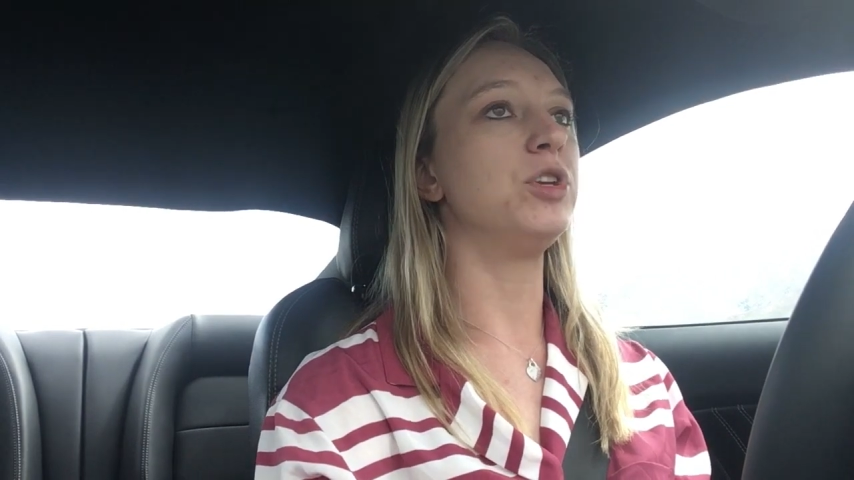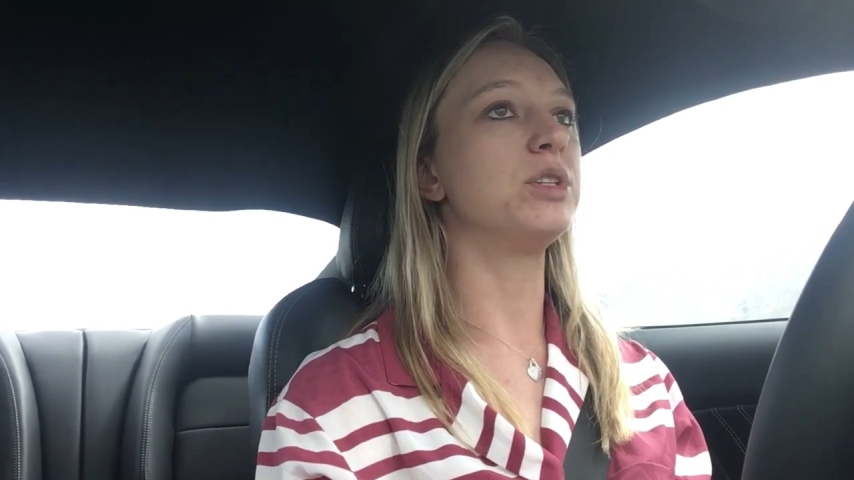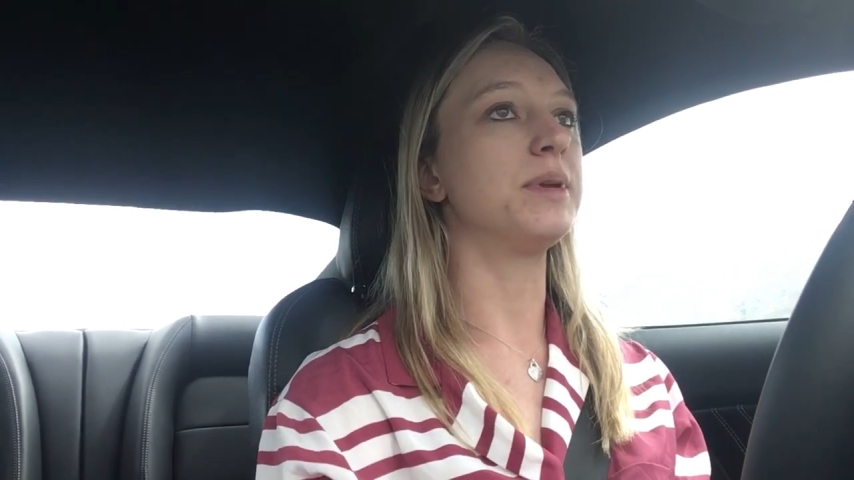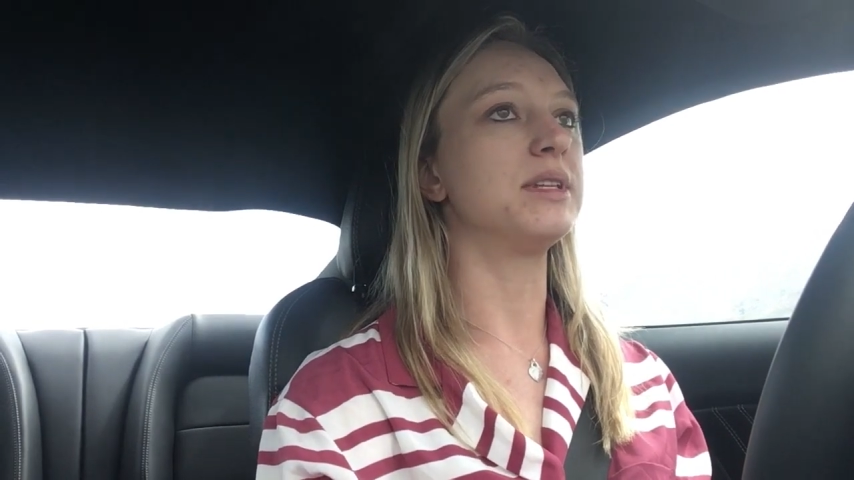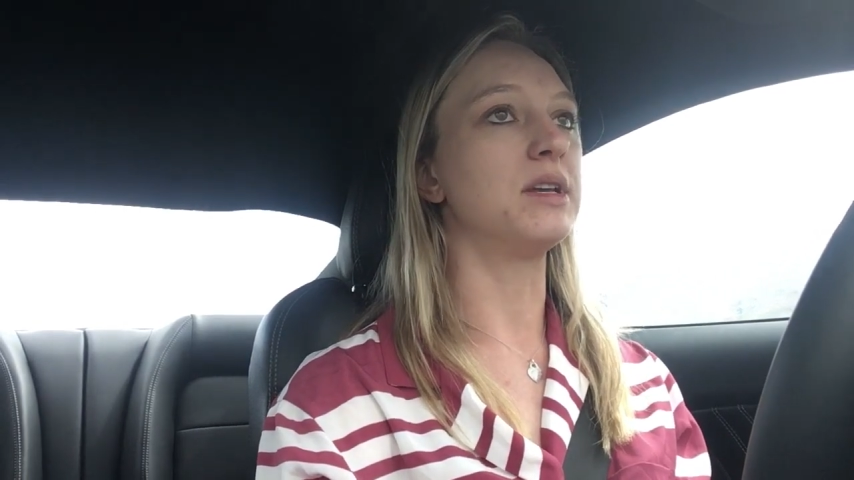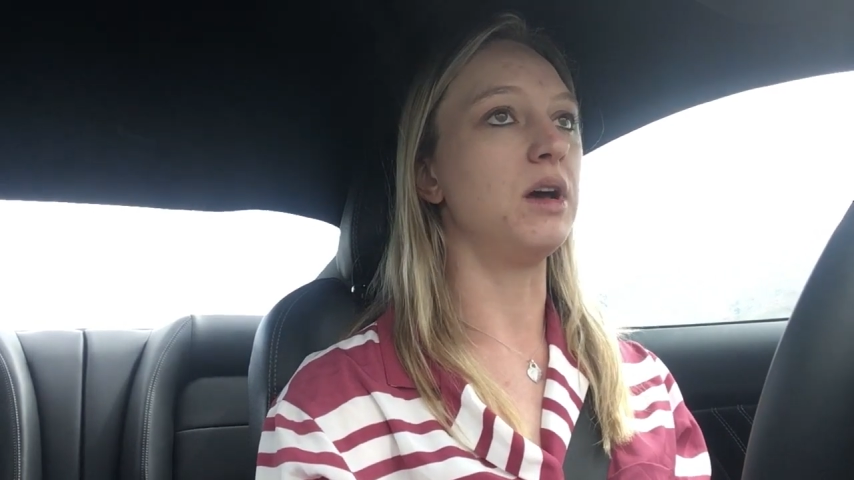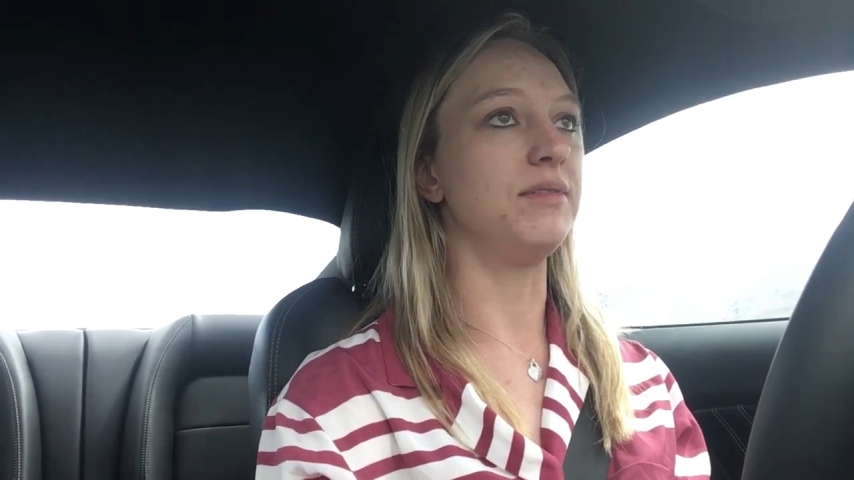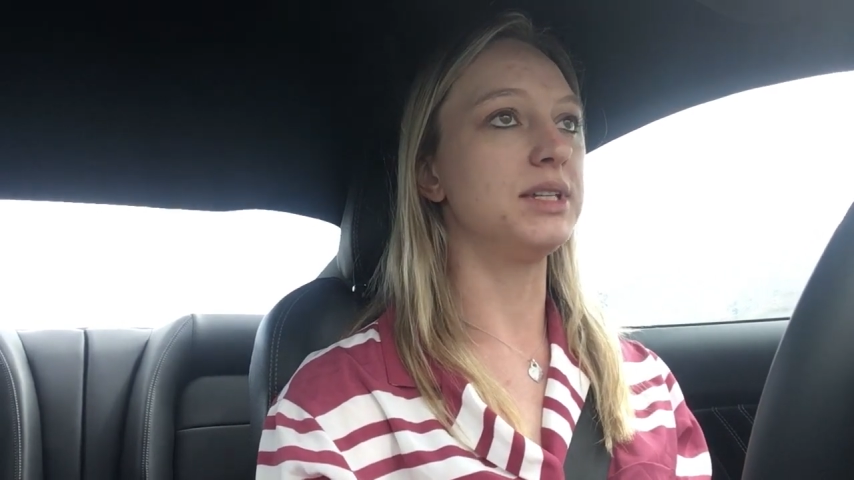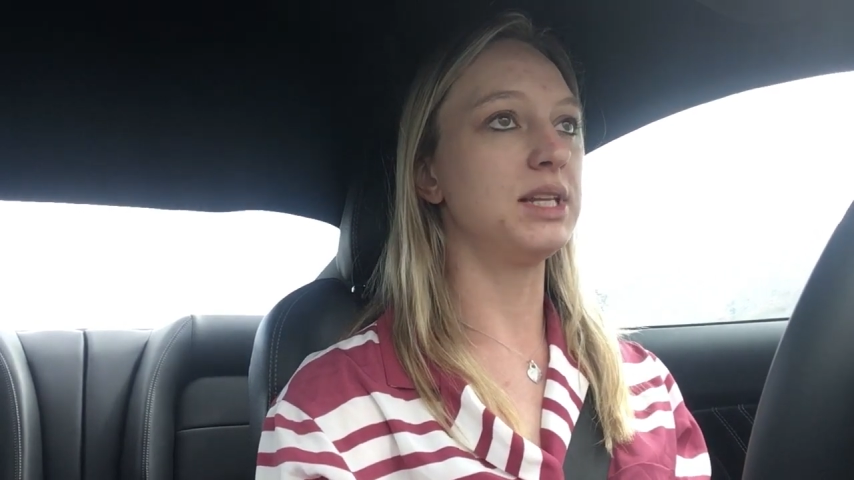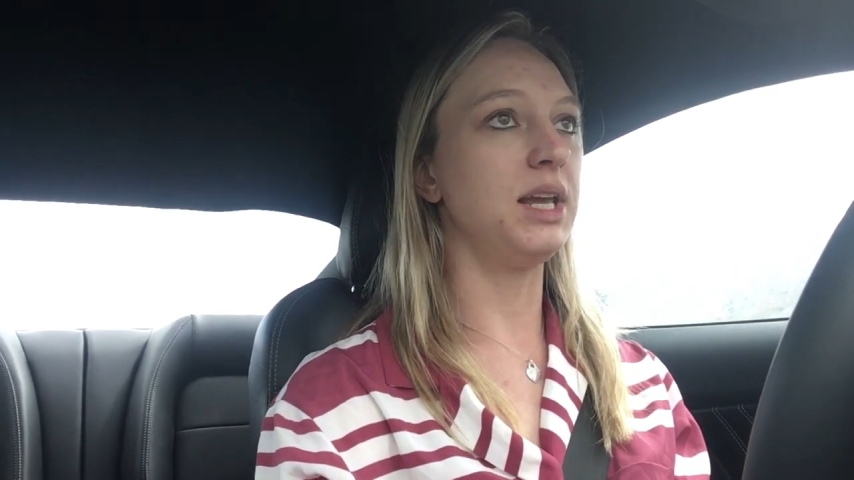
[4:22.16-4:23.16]
just because
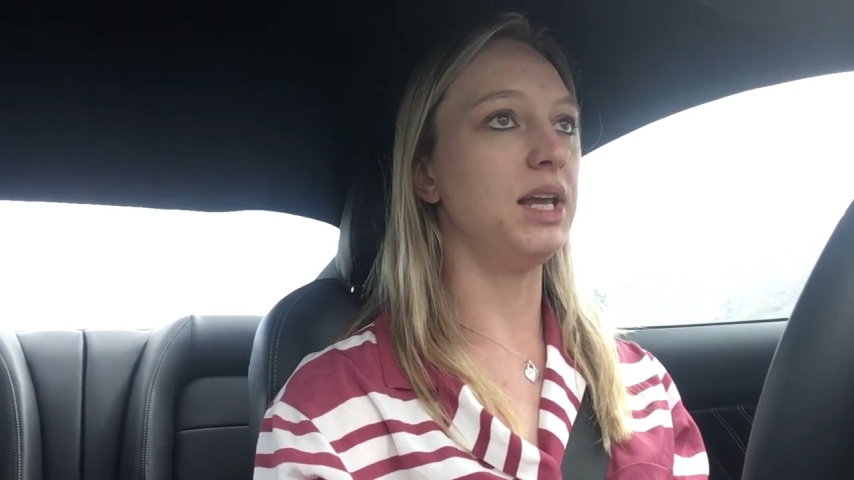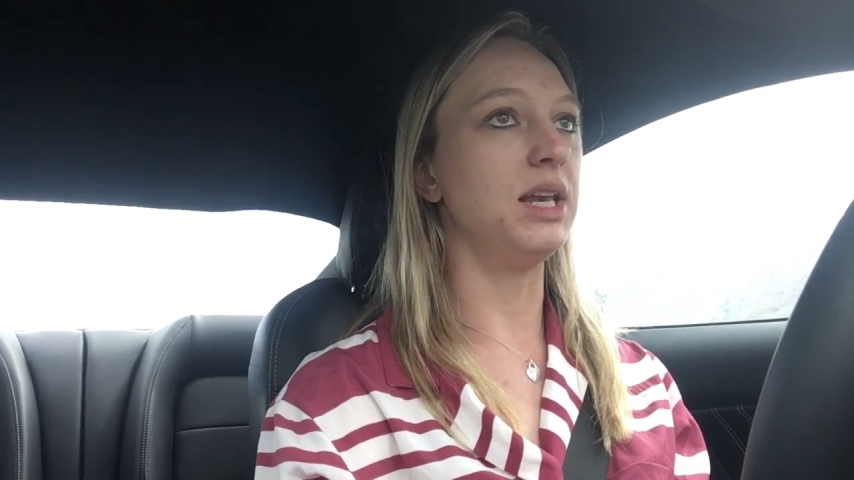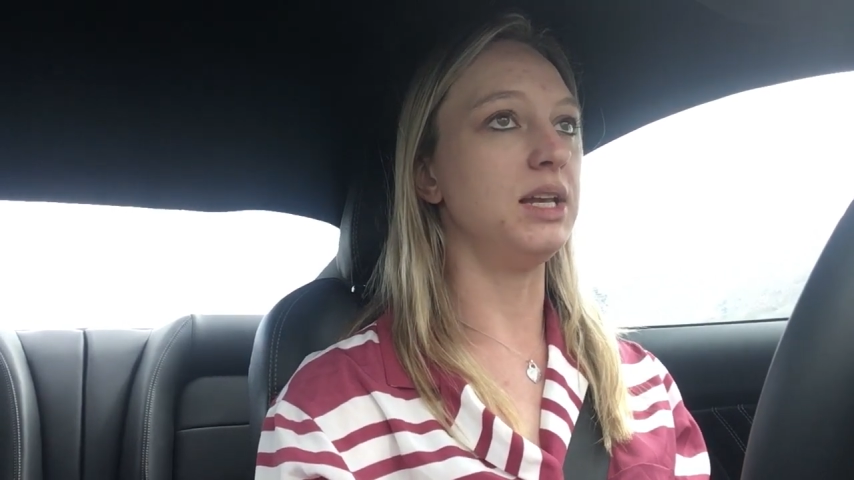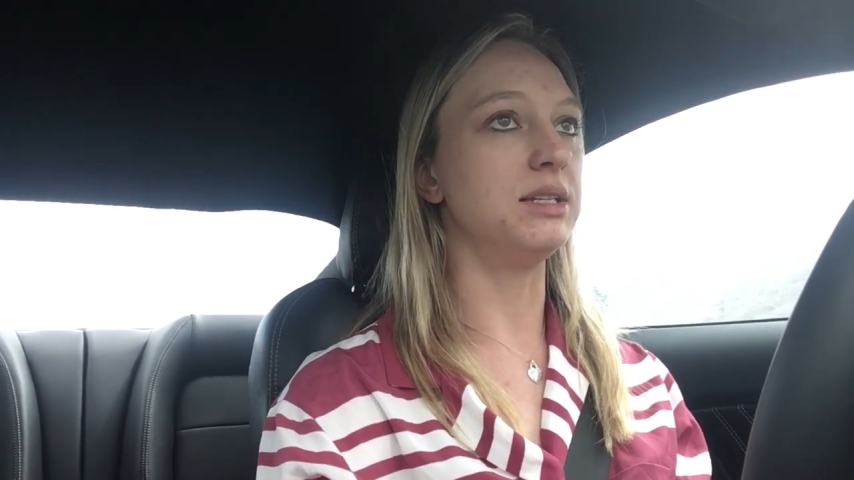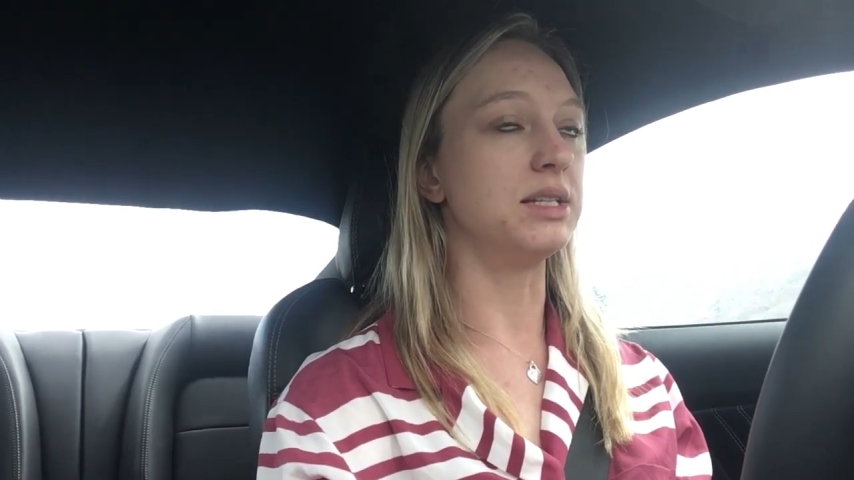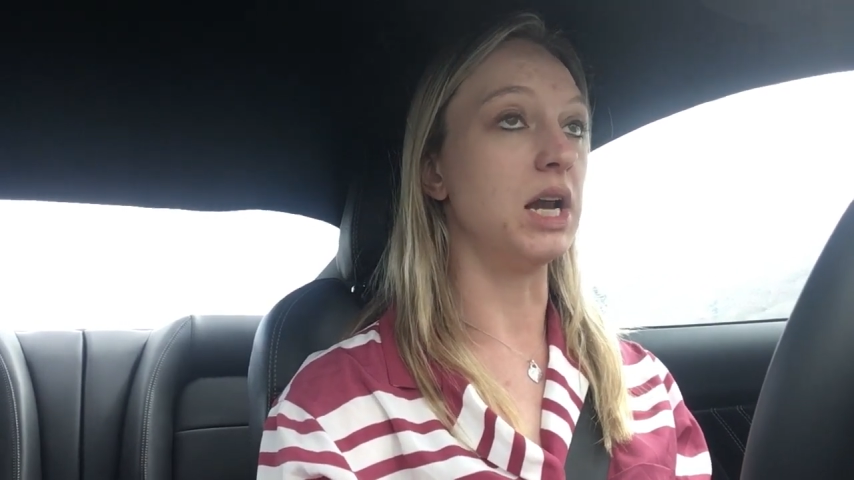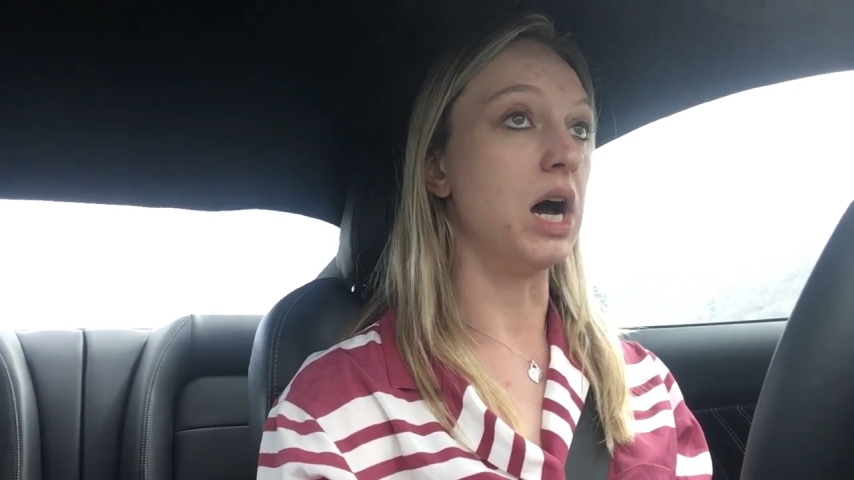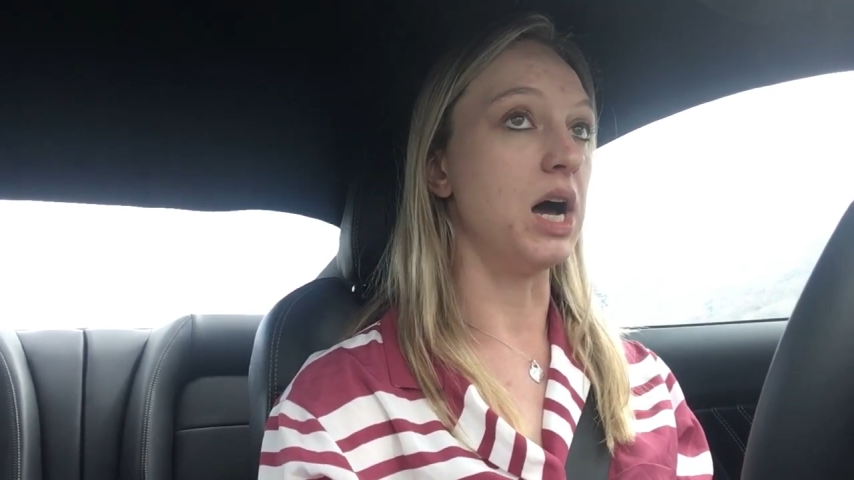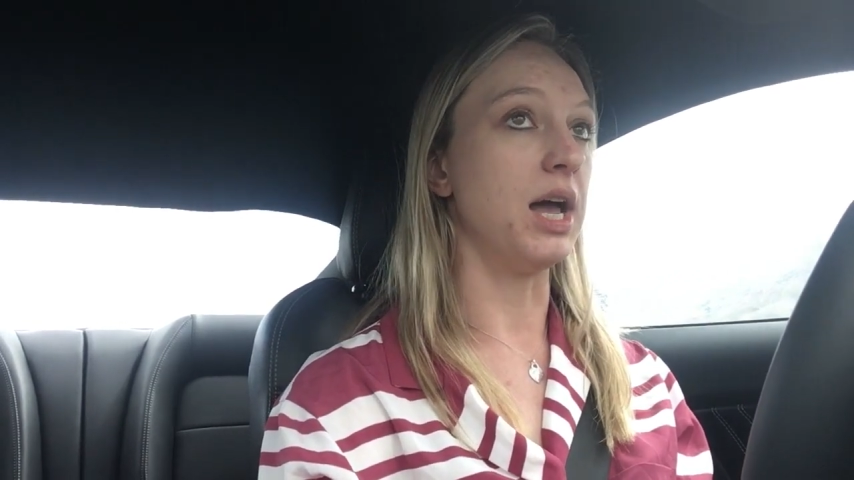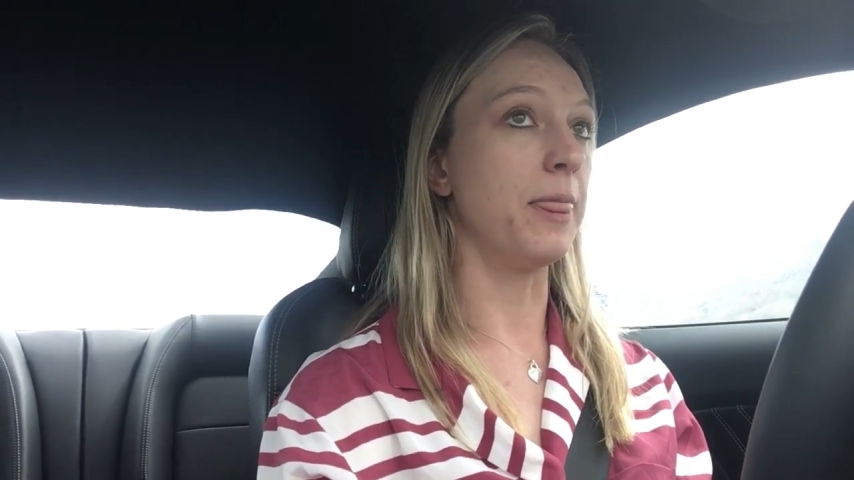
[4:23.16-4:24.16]
obviously it is
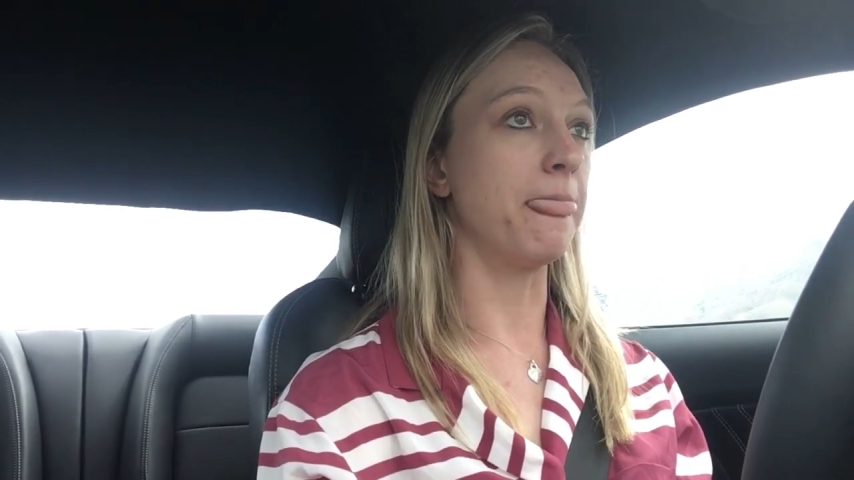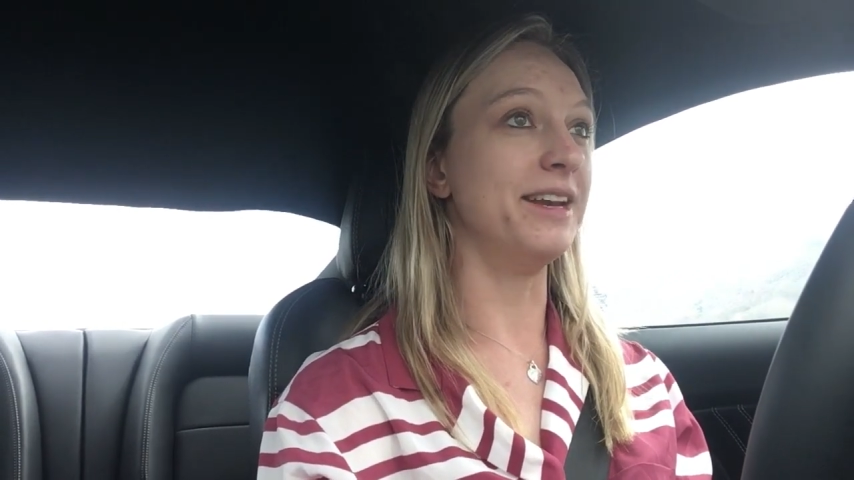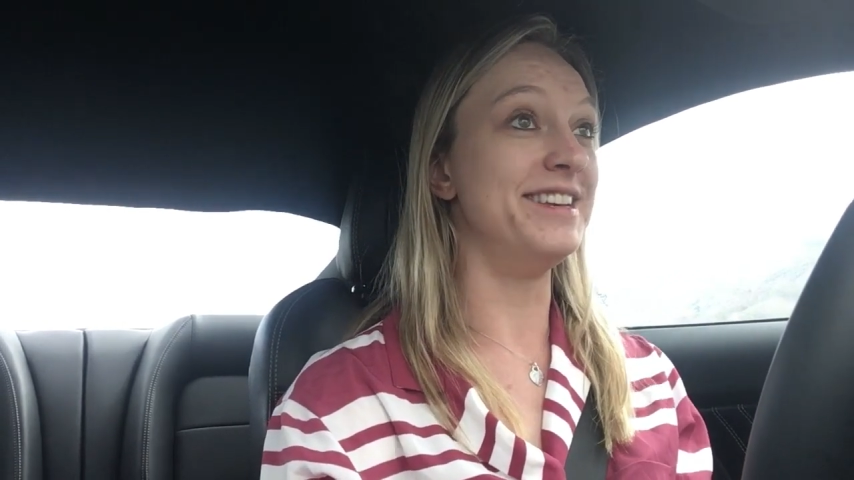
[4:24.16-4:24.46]
not